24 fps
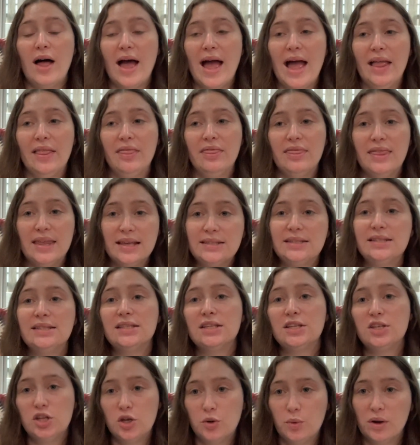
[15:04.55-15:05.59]
and this is a
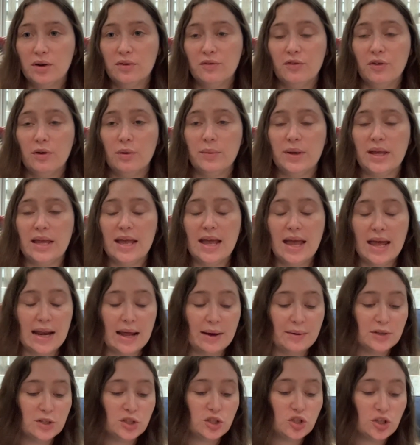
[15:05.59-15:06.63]
new one for me, and
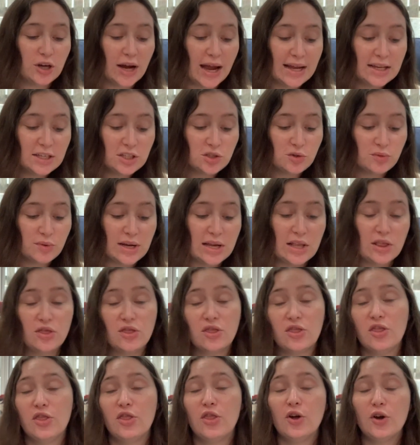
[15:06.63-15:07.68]
I was trying to read
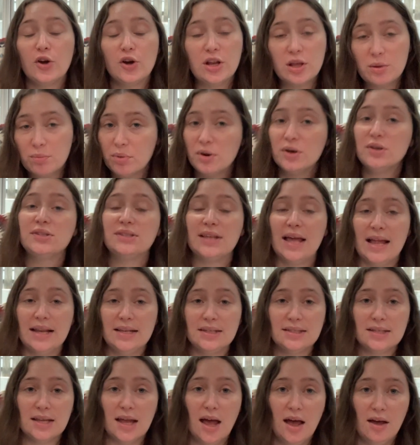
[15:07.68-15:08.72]

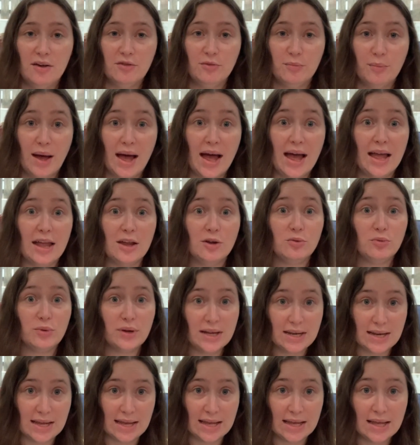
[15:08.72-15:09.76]
30% of my
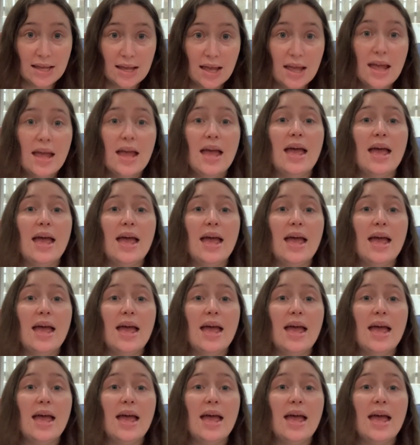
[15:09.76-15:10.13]
reading